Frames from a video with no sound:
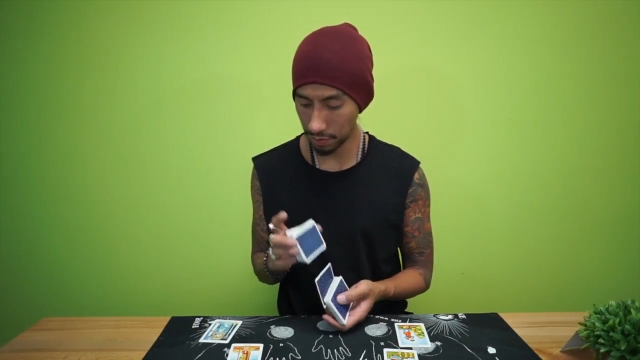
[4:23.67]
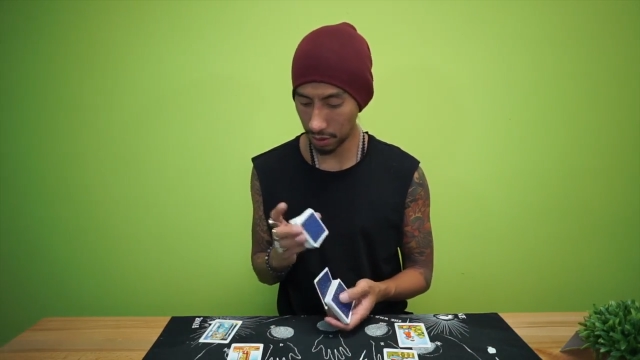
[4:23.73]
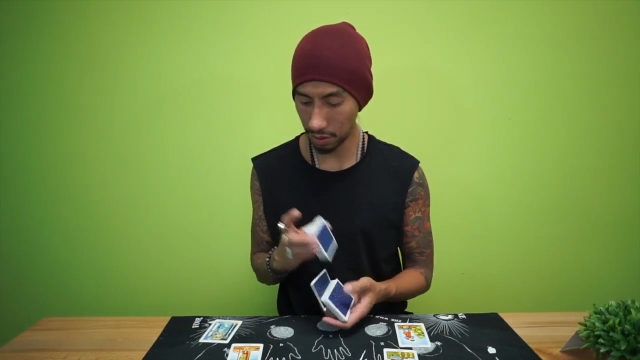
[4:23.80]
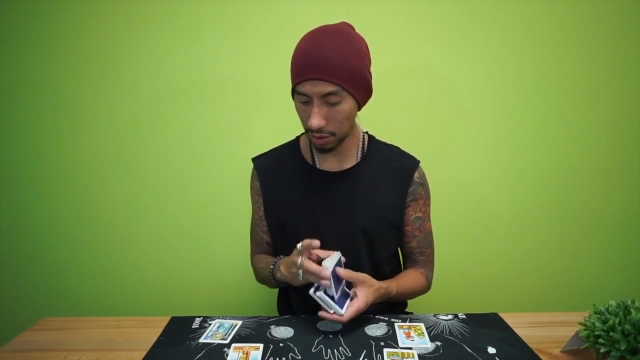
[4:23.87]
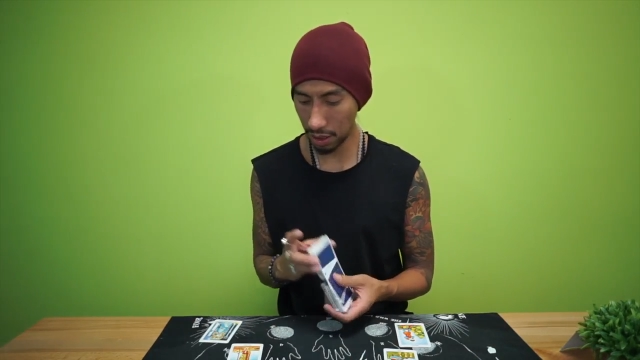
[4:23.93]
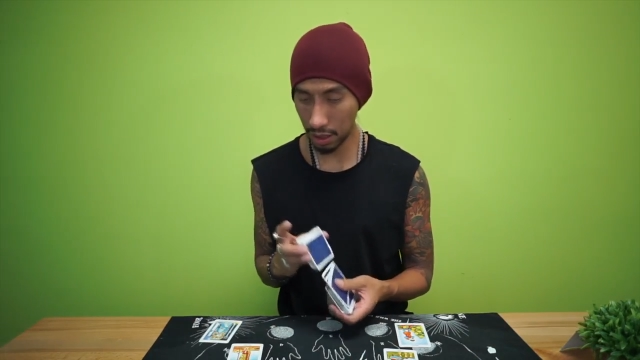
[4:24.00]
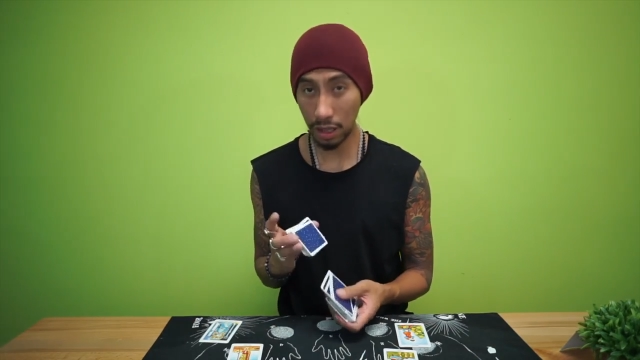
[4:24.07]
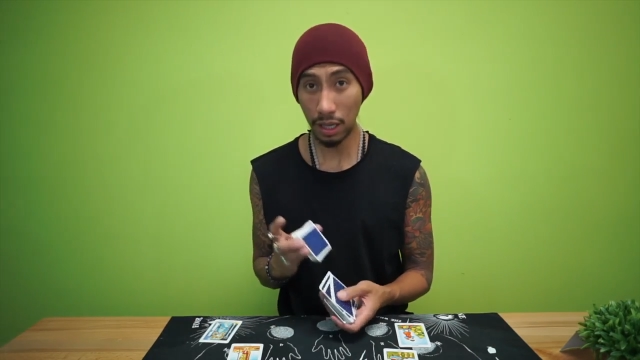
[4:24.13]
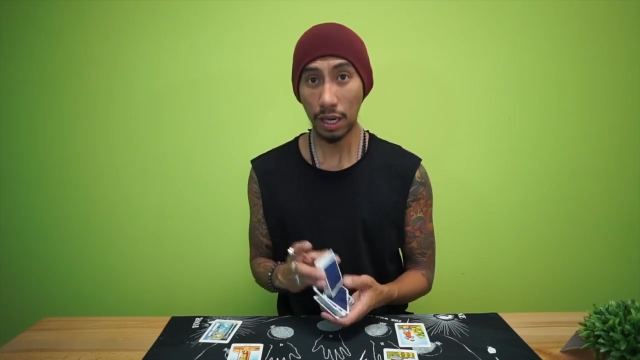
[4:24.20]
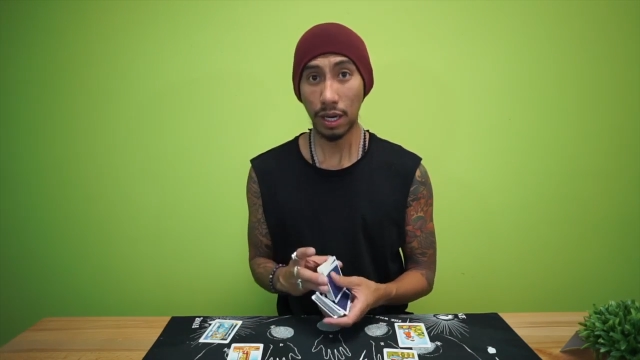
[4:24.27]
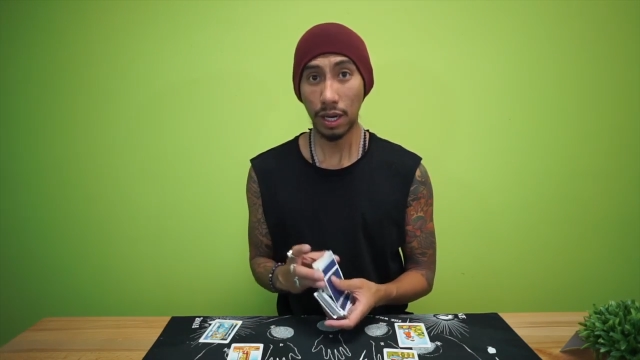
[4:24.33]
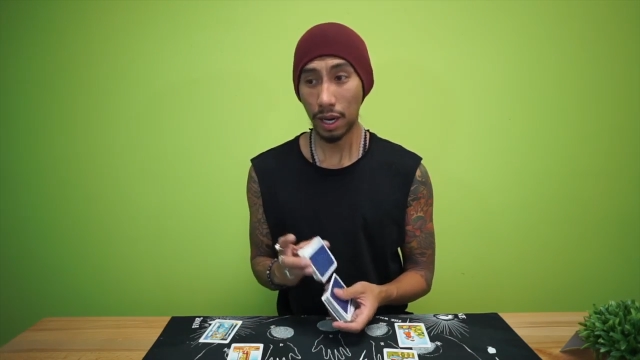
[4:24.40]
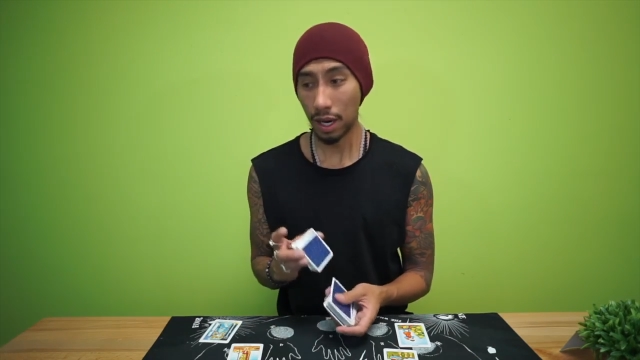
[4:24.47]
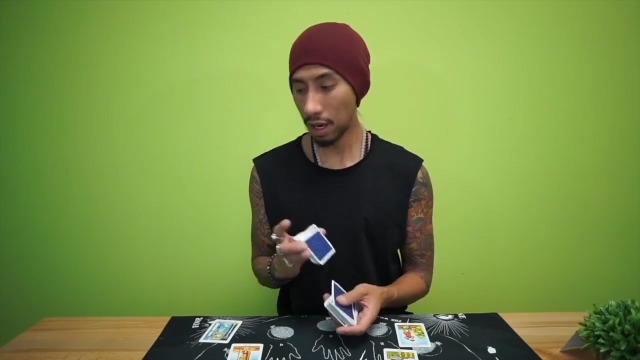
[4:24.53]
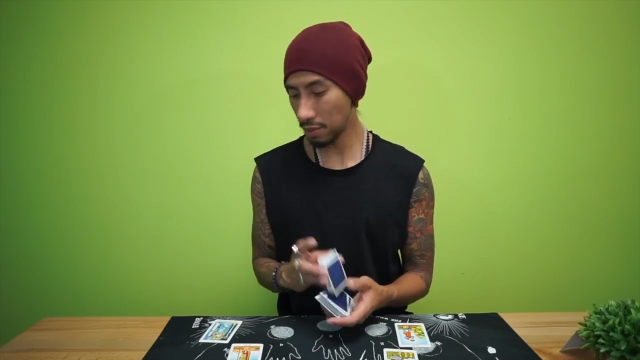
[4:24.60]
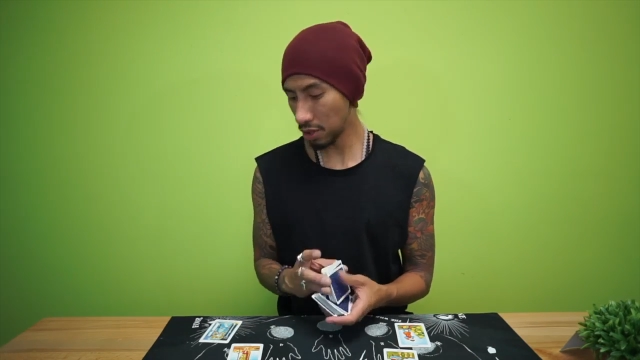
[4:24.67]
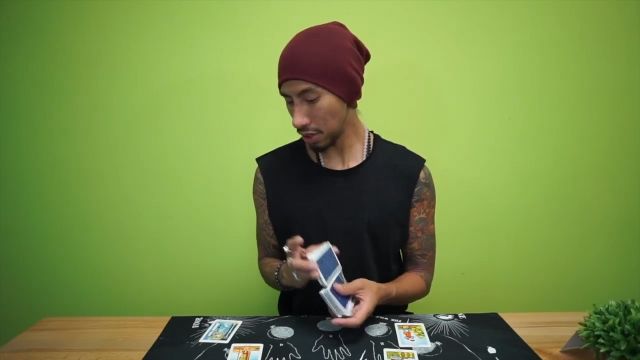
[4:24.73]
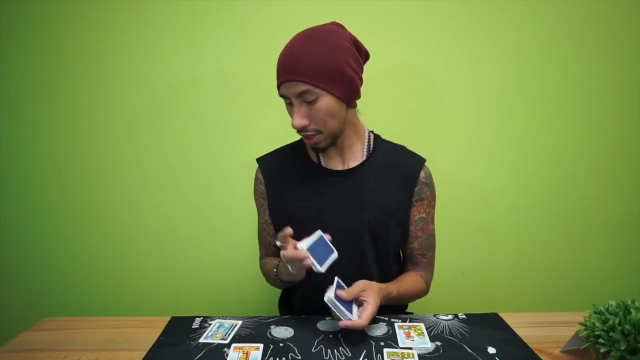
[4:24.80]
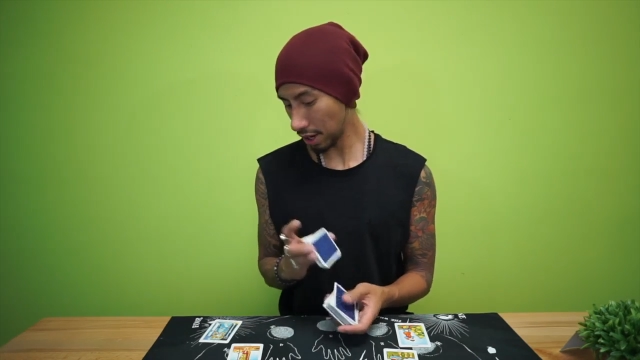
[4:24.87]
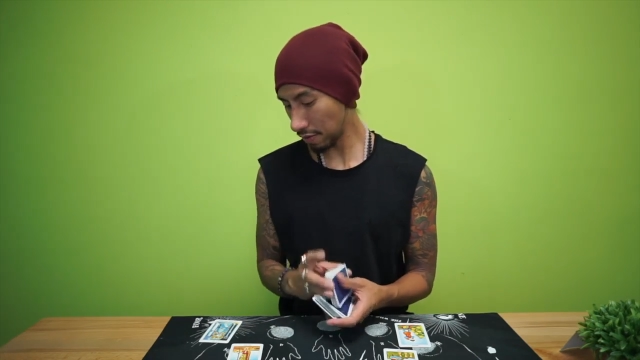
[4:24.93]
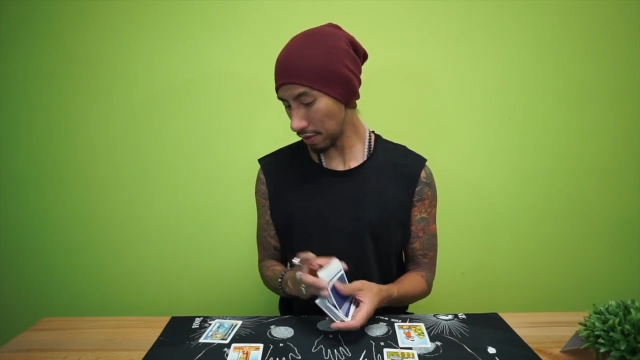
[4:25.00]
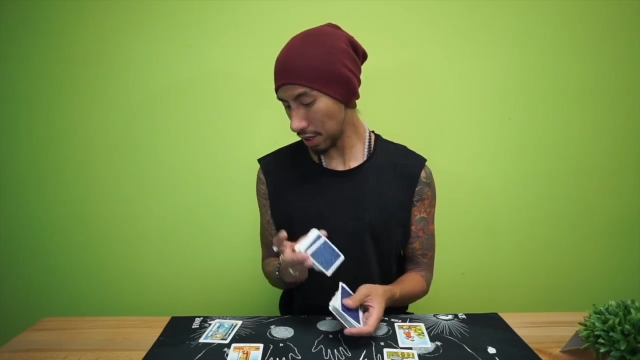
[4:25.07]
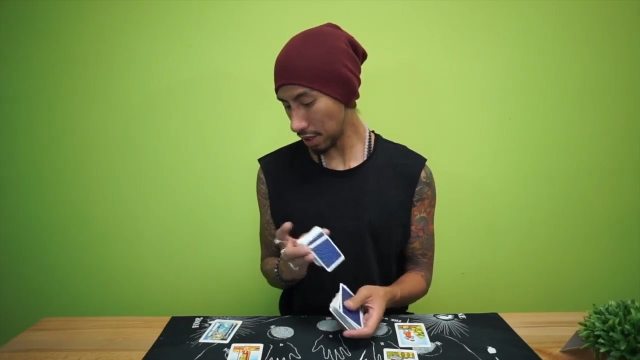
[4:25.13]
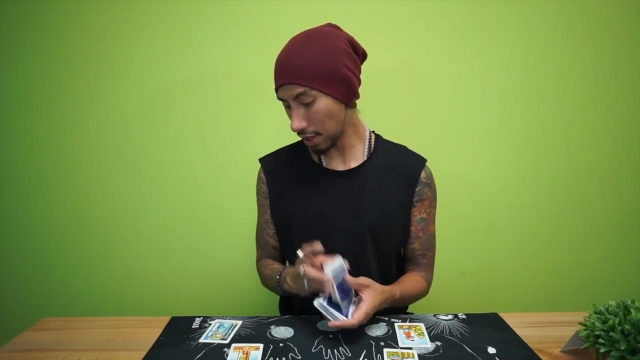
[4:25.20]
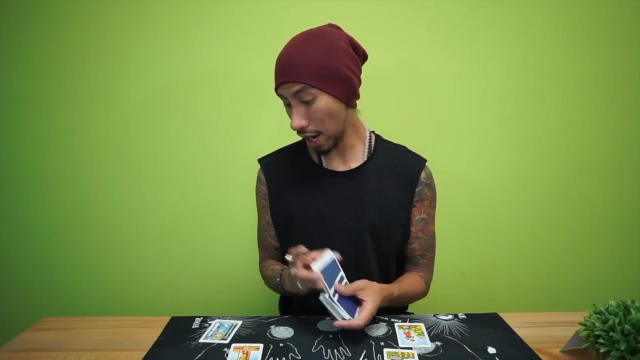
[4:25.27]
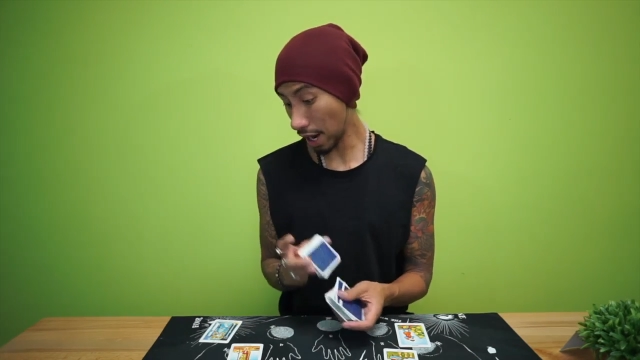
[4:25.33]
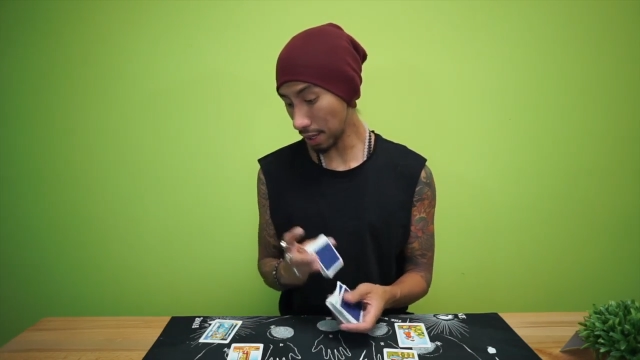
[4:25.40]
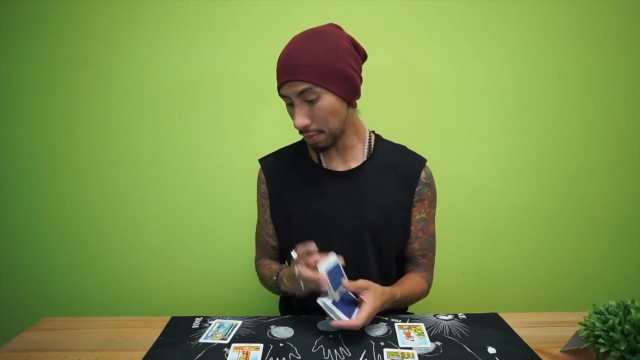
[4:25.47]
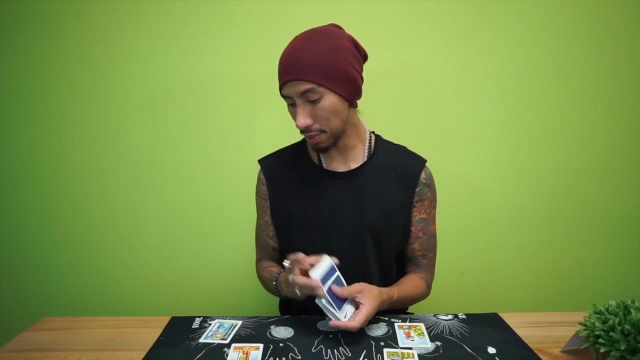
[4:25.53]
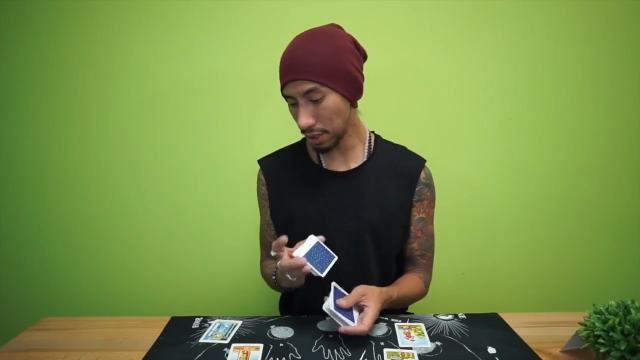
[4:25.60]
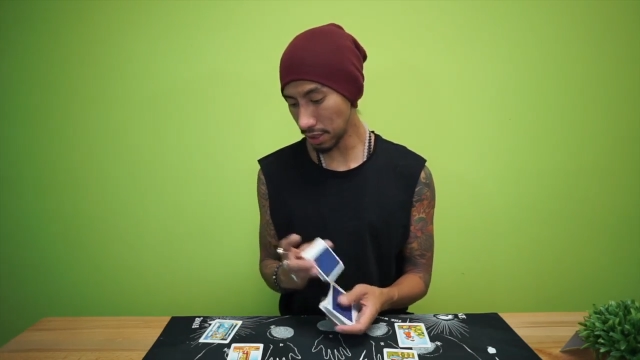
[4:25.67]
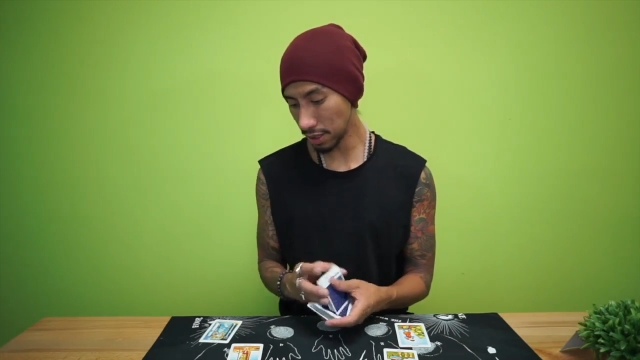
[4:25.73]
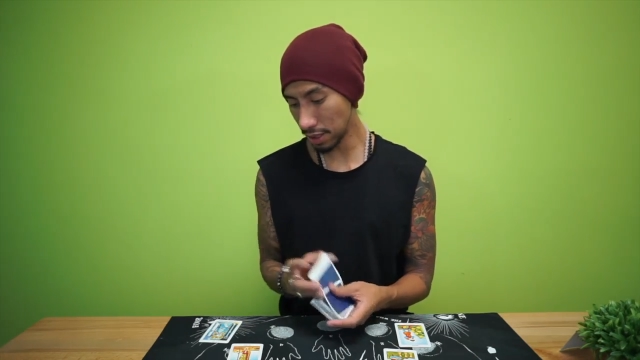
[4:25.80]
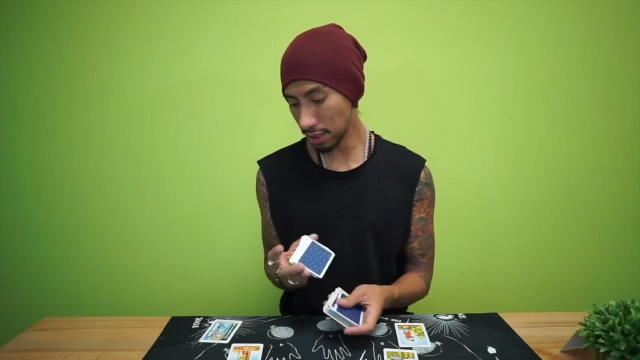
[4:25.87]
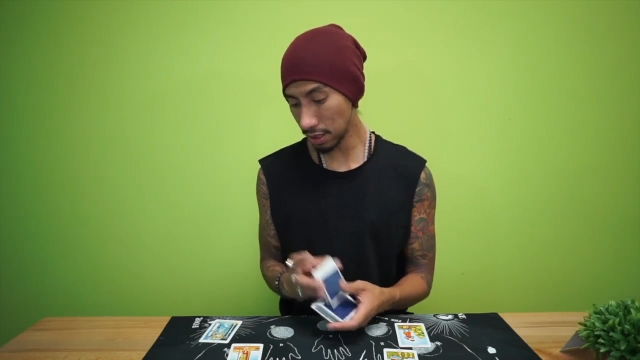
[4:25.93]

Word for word: Okay? Um, you have here the high priestess.